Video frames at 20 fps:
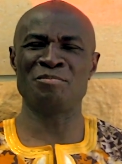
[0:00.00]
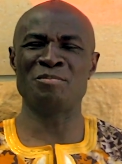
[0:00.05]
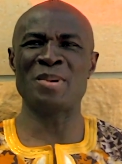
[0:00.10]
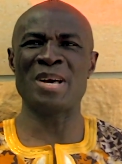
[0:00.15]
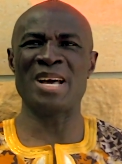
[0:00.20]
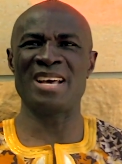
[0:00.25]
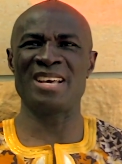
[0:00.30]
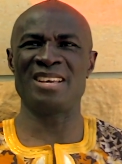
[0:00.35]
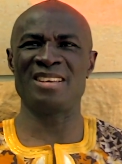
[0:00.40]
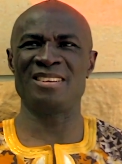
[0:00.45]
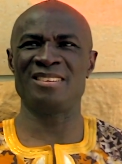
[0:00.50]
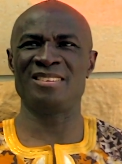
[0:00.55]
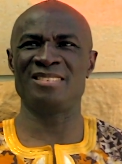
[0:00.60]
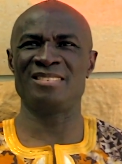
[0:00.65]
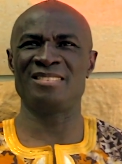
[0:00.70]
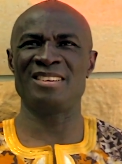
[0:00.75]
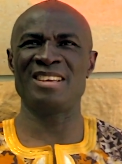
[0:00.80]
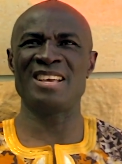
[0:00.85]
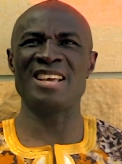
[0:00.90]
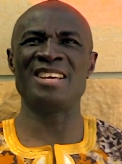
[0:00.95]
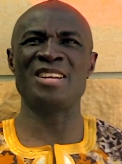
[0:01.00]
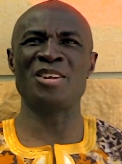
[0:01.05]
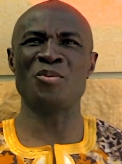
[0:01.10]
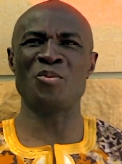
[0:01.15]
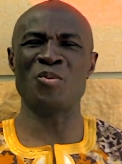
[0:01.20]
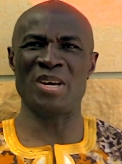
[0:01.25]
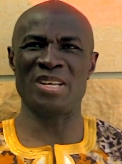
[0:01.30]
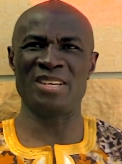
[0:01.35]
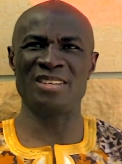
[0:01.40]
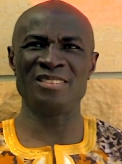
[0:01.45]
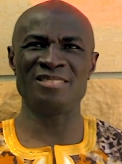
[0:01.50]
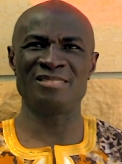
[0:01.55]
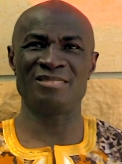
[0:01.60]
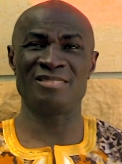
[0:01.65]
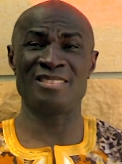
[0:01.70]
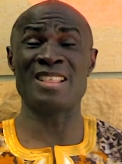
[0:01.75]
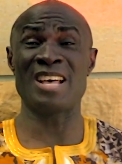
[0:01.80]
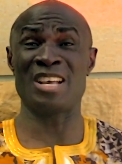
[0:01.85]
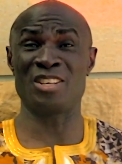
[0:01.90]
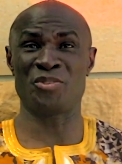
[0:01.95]
by anyone
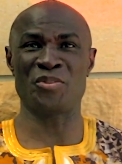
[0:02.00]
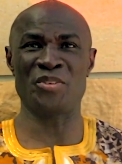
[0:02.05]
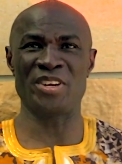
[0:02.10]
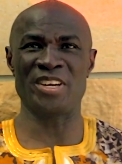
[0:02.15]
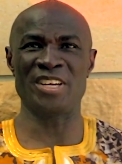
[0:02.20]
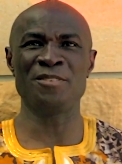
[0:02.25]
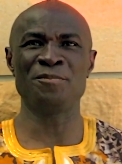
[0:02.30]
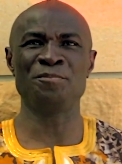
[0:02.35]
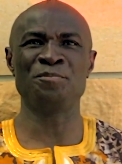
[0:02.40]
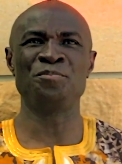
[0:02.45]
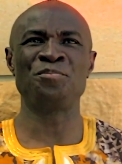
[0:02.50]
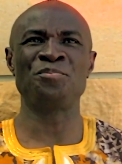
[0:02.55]
thus far